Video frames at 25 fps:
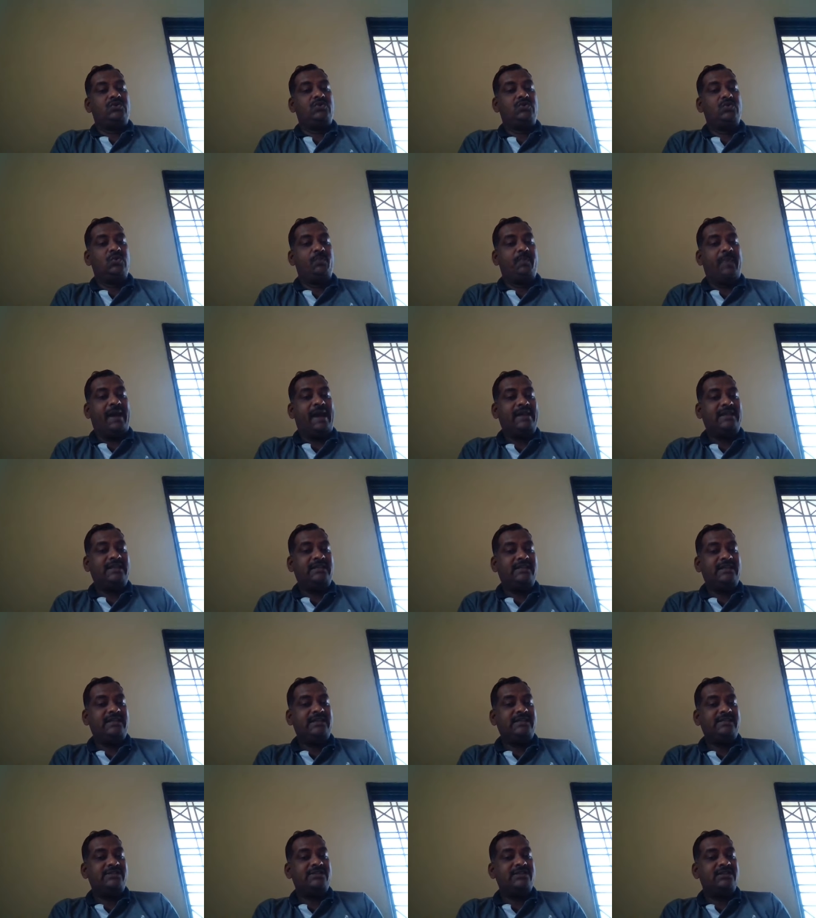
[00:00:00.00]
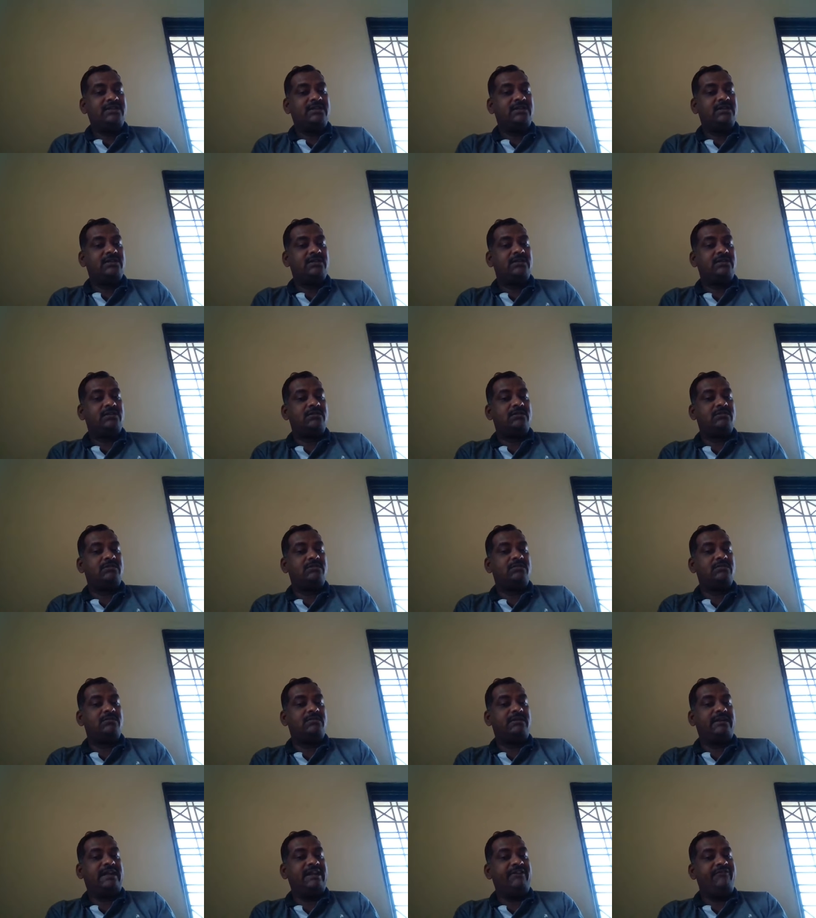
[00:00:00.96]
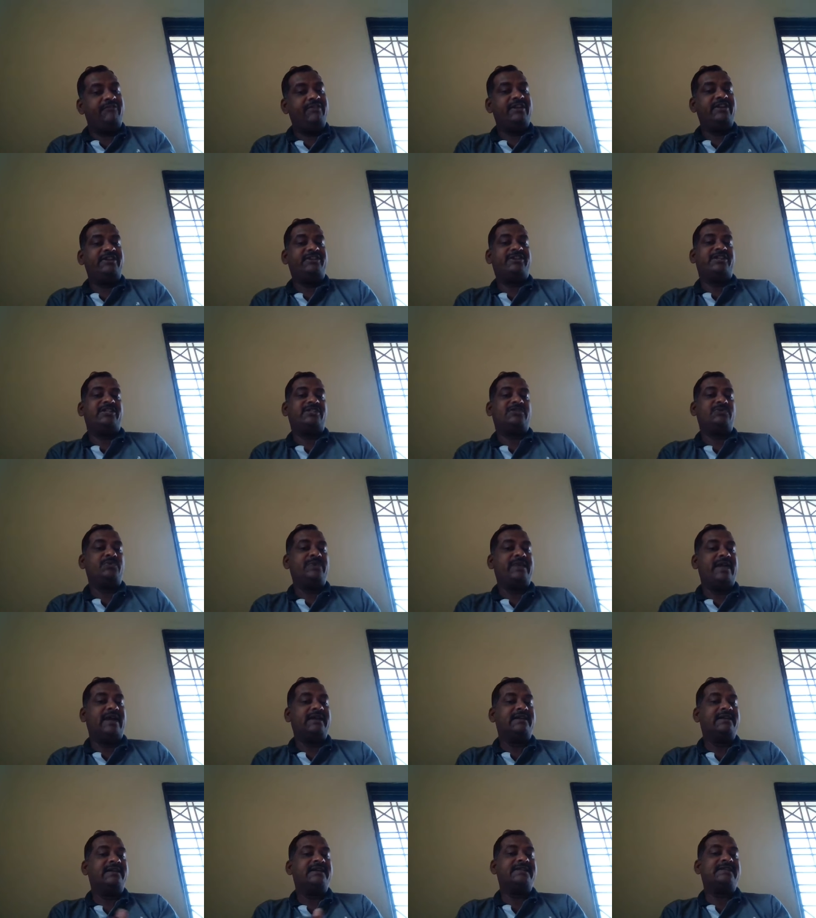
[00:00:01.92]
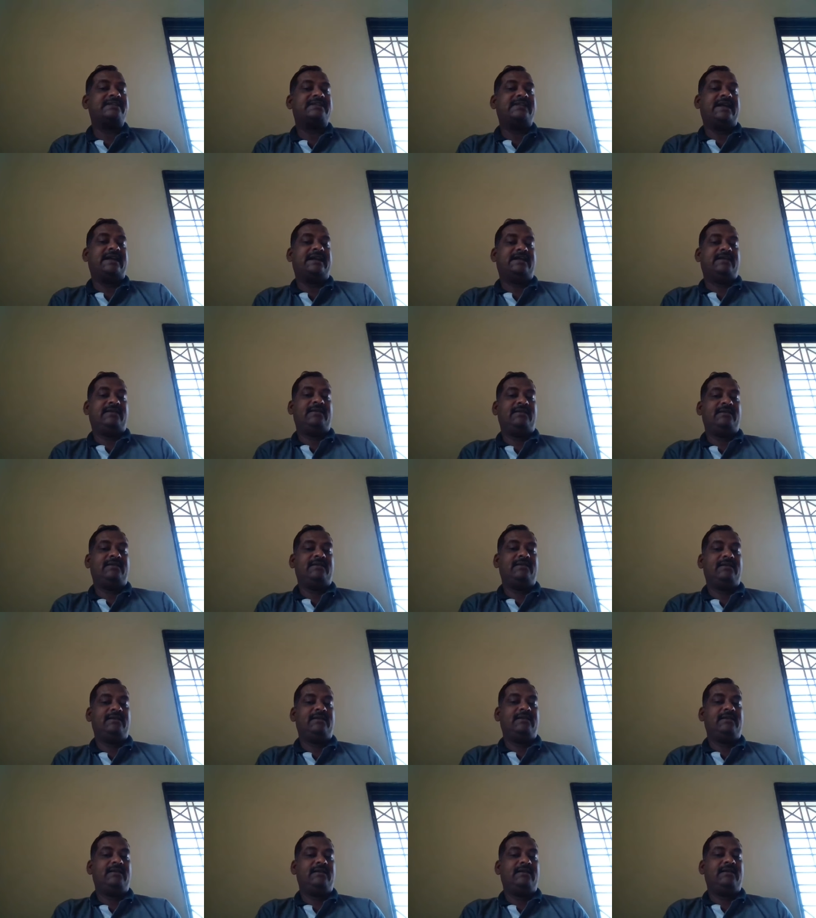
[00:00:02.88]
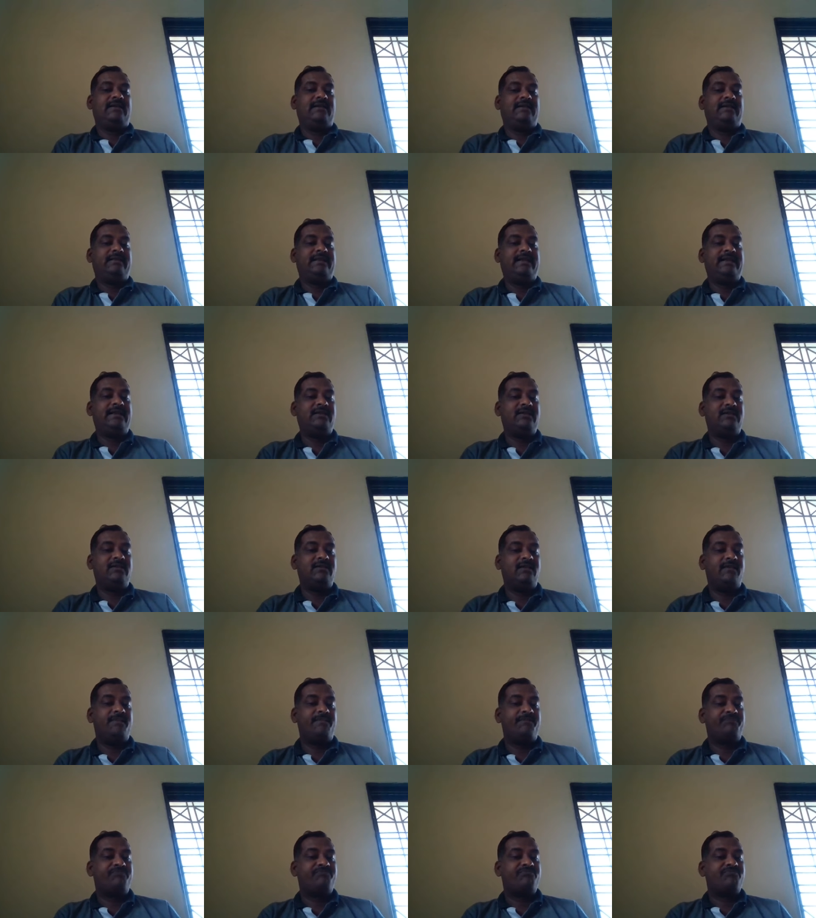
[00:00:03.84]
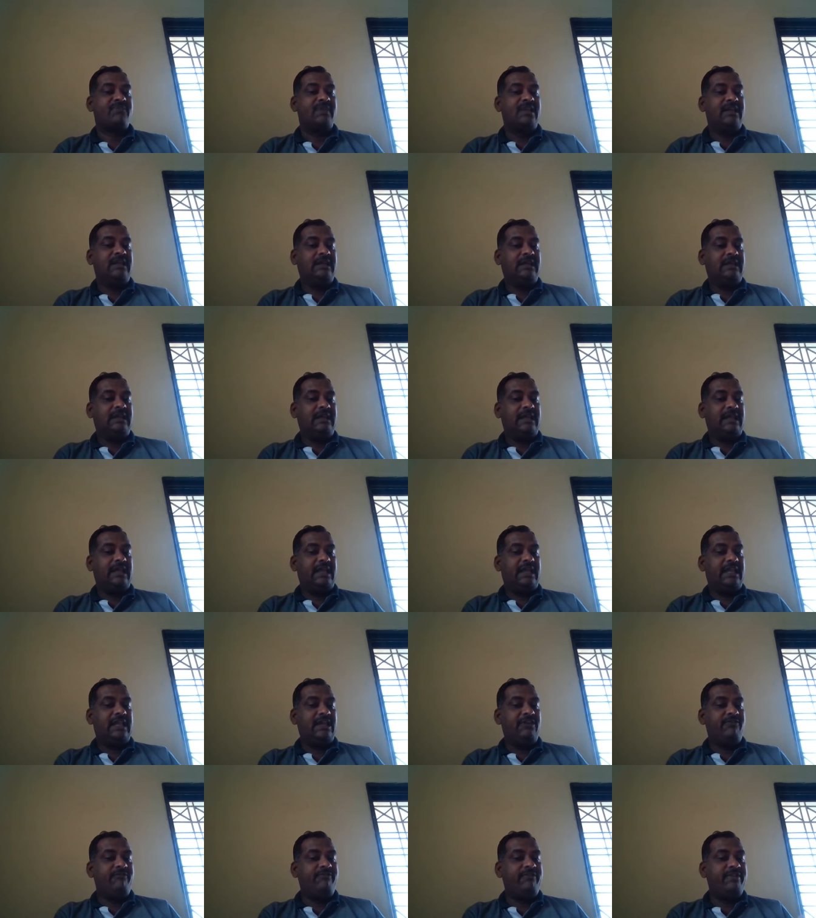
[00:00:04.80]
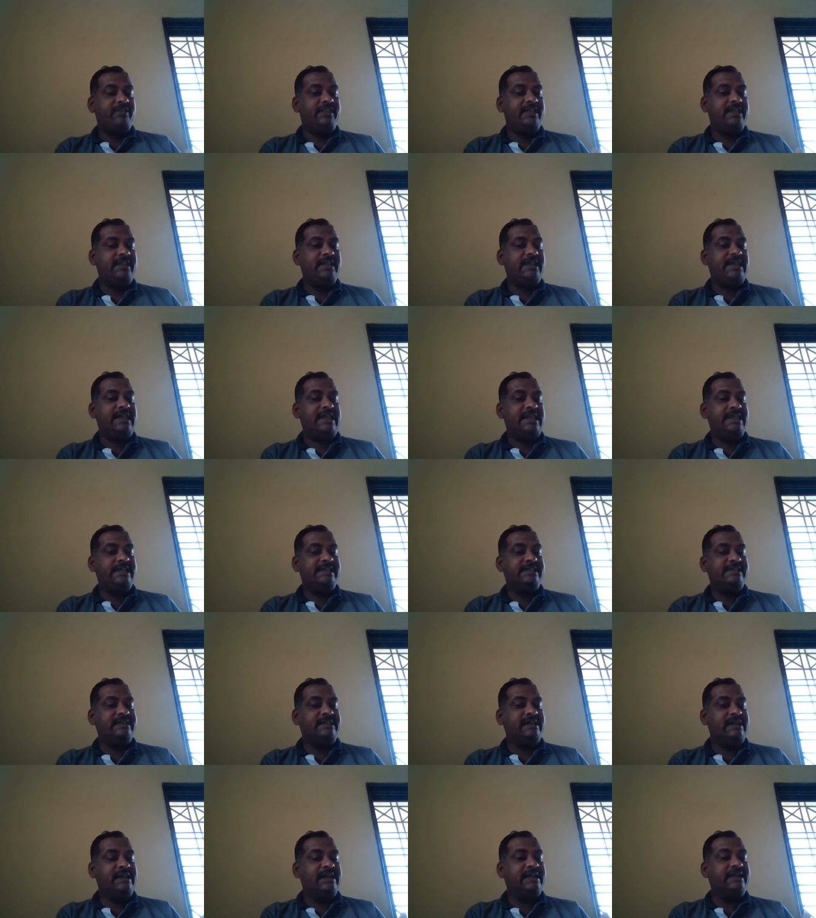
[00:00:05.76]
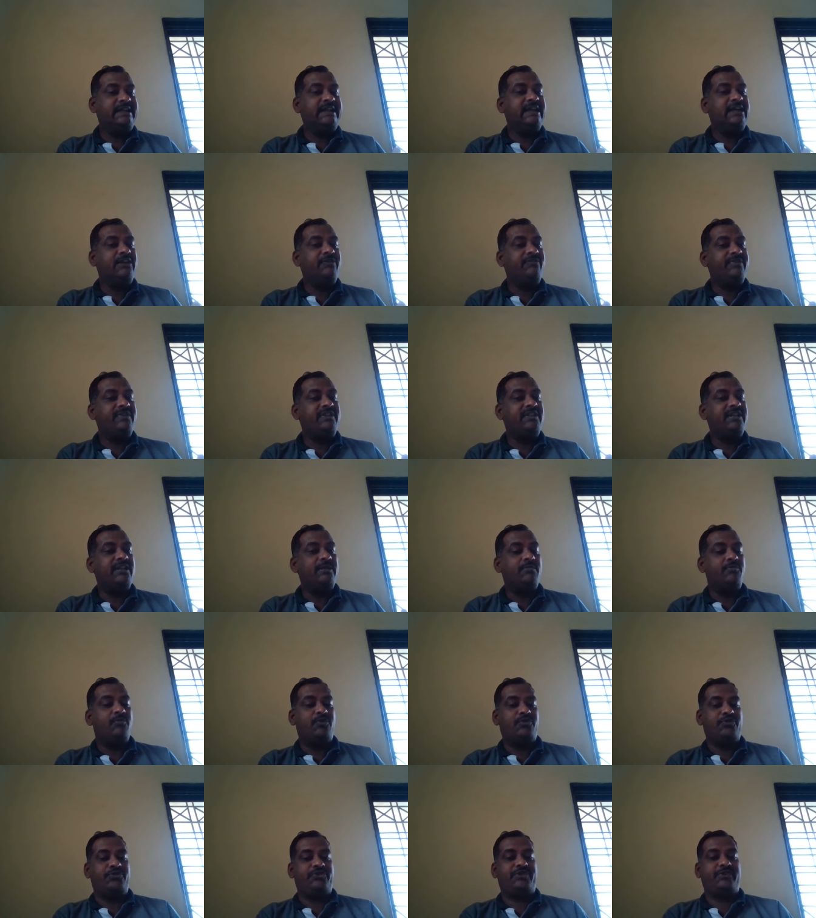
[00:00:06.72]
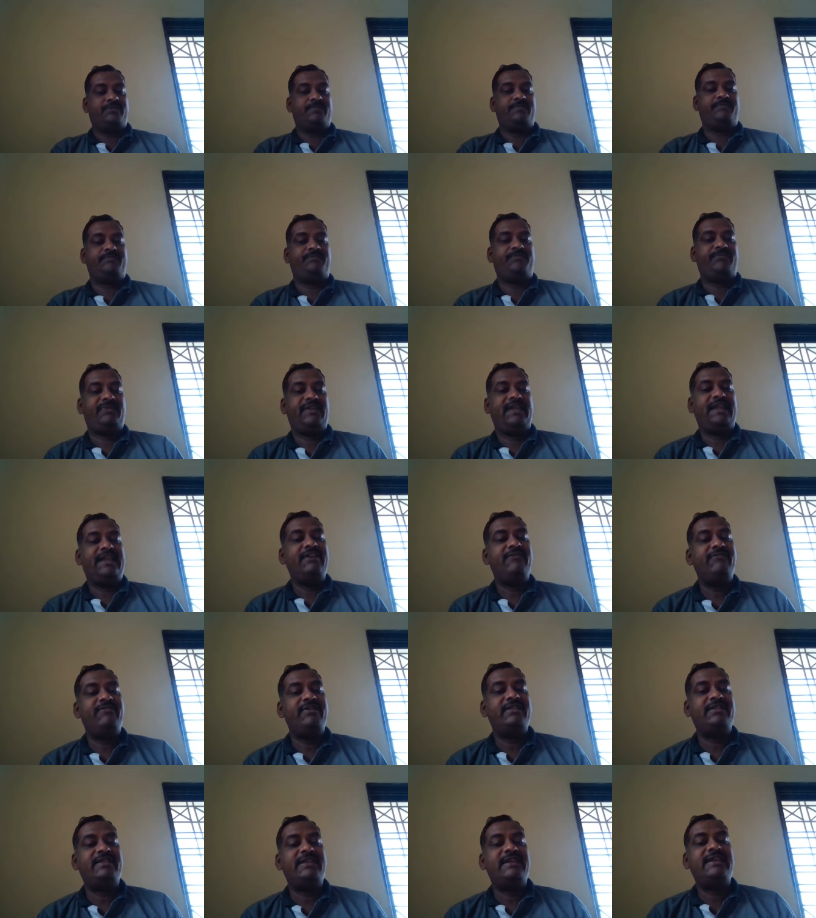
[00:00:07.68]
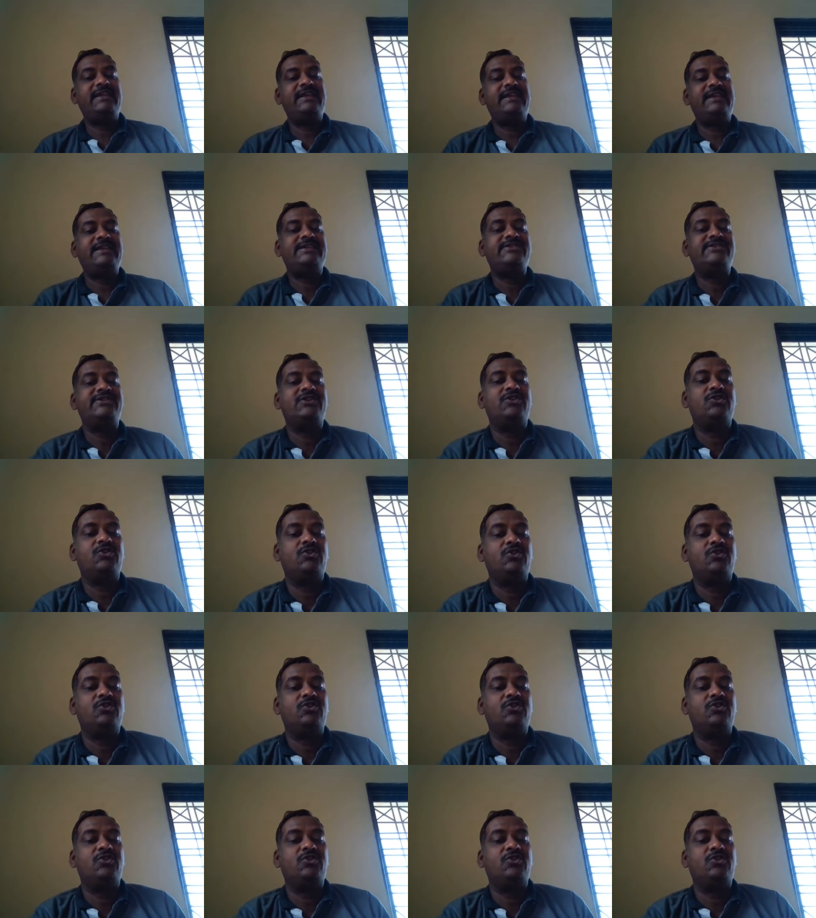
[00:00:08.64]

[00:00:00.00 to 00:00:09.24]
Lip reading: So by these definitions, we understand that everything is related with the emotion. Everything is,